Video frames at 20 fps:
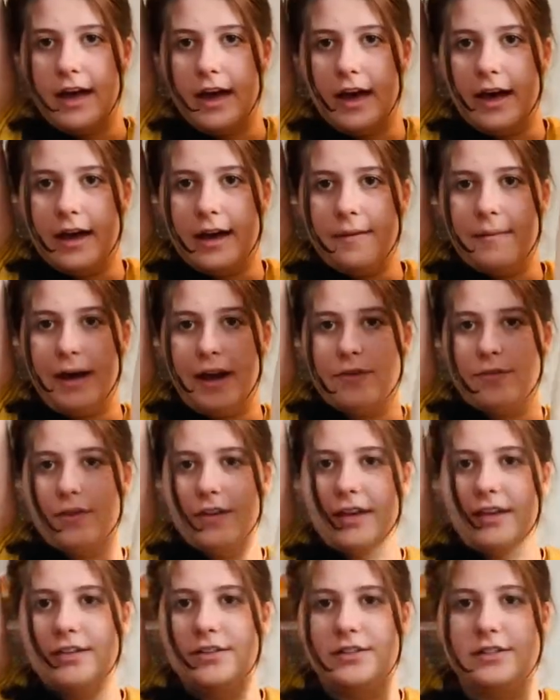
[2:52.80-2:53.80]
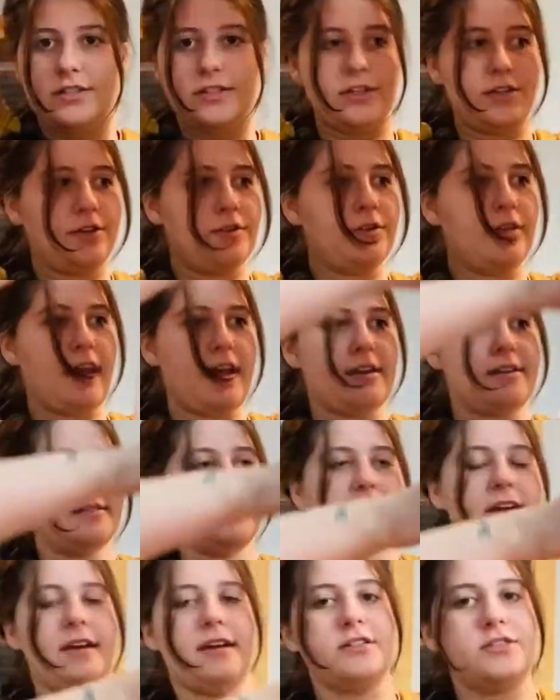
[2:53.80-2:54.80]
Um, I really do like
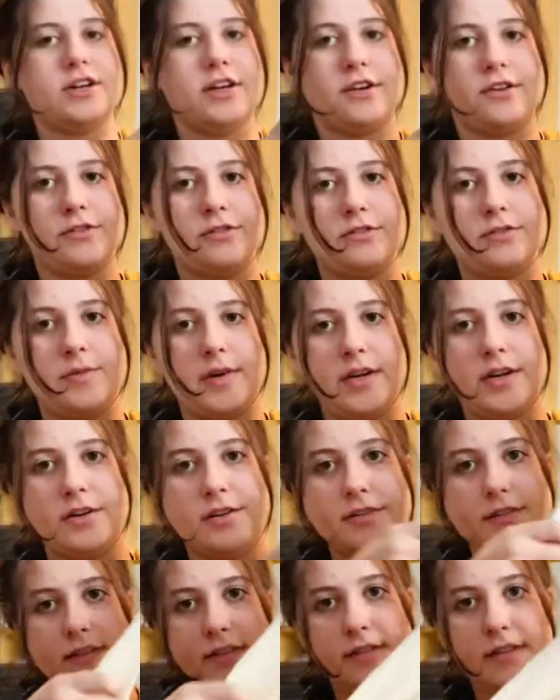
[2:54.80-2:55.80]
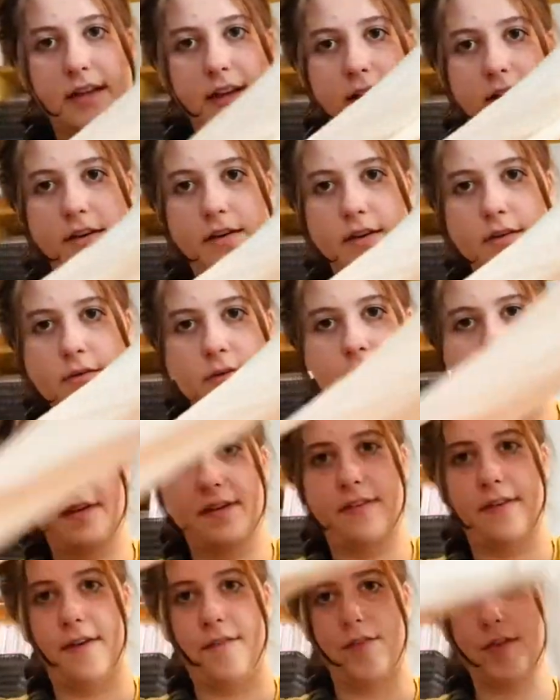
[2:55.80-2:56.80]
selling J. Crew sweaters. It's like one of my
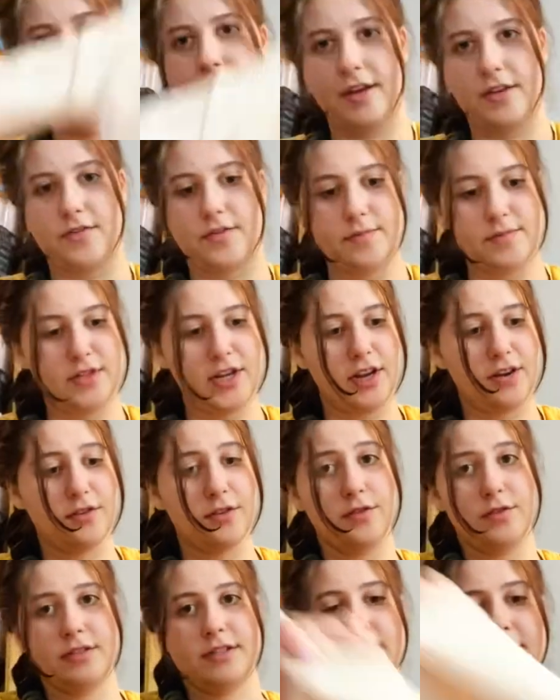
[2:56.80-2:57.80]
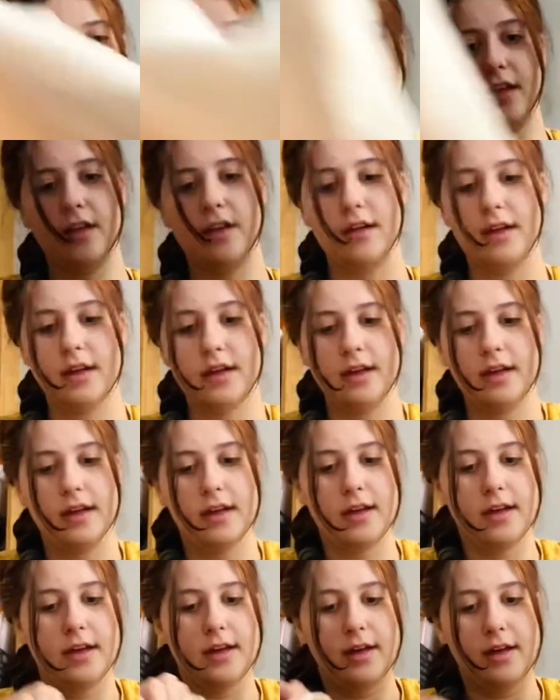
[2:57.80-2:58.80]
favorite things from J. Crew to sell.
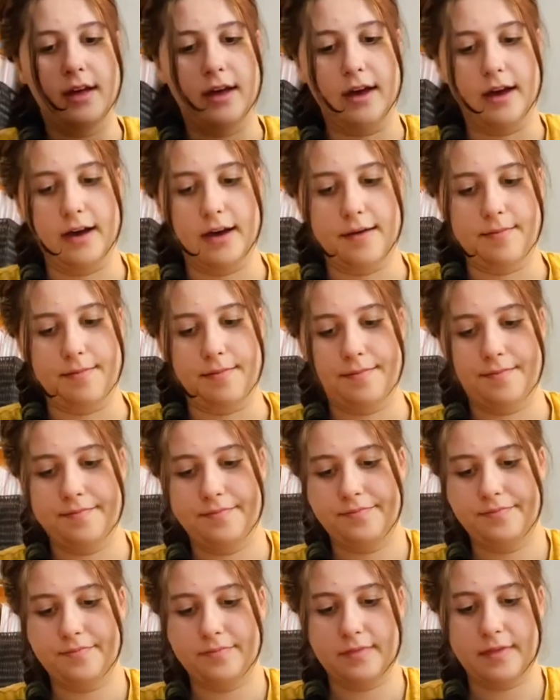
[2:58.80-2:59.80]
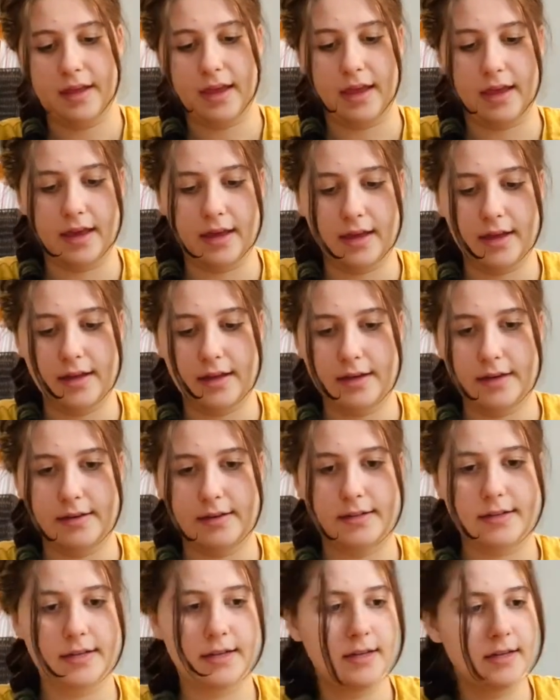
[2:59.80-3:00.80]
Um,
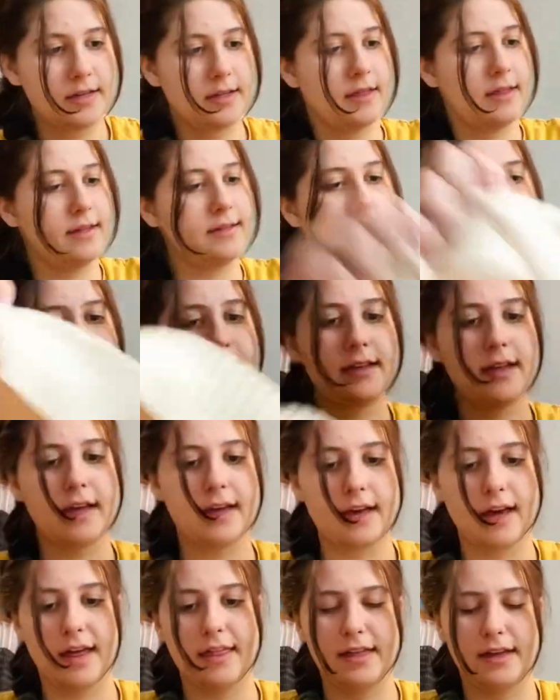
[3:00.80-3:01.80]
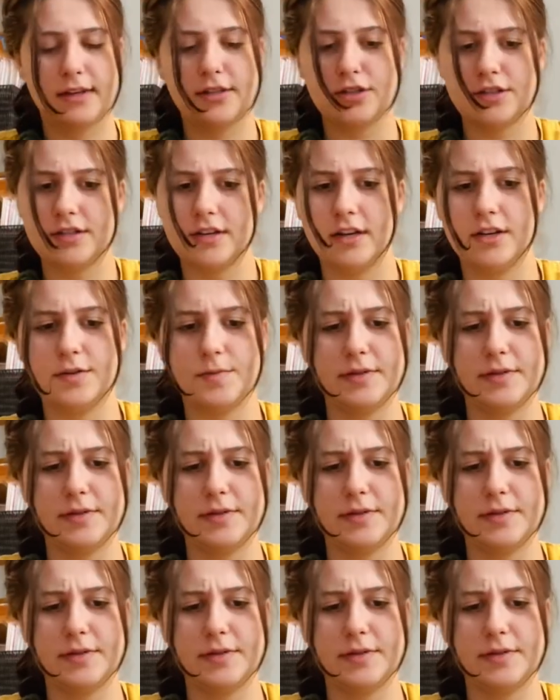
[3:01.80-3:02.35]
and this is like, I think just one hundred